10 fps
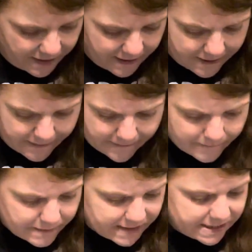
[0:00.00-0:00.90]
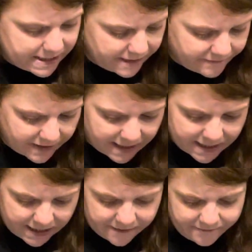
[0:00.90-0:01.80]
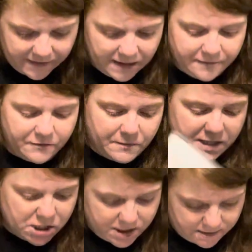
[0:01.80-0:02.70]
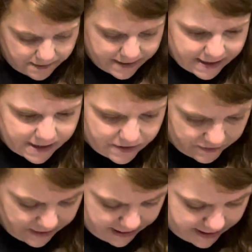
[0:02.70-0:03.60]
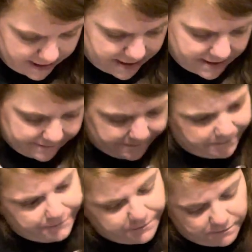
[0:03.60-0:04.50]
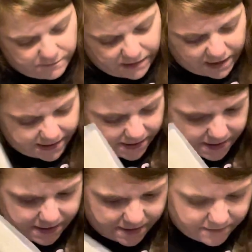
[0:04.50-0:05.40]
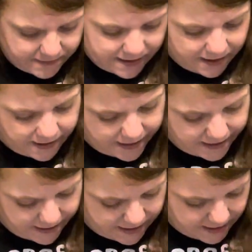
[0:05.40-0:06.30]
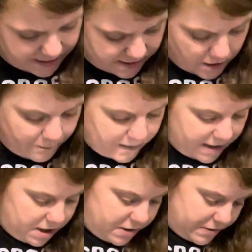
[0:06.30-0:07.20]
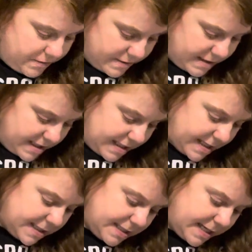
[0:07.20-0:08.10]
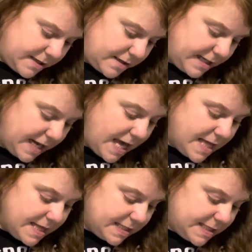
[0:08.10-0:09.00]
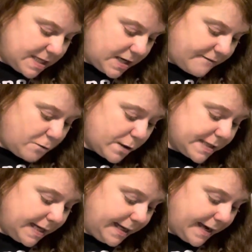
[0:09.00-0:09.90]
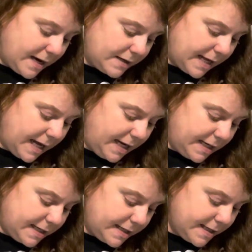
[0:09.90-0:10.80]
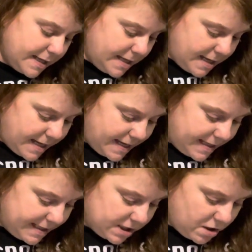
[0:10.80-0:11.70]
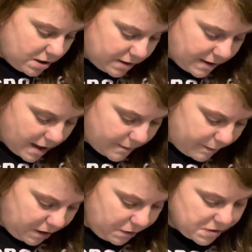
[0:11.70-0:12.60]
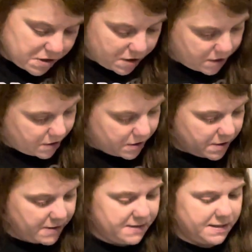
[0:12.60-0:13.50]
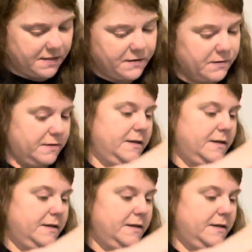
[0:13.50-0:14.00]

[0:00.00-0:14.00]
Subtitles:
Let's see if I got information on this one. I don't think I do. This has a tag on it. This is on a 14 count Ada, and it's called Pewter. So,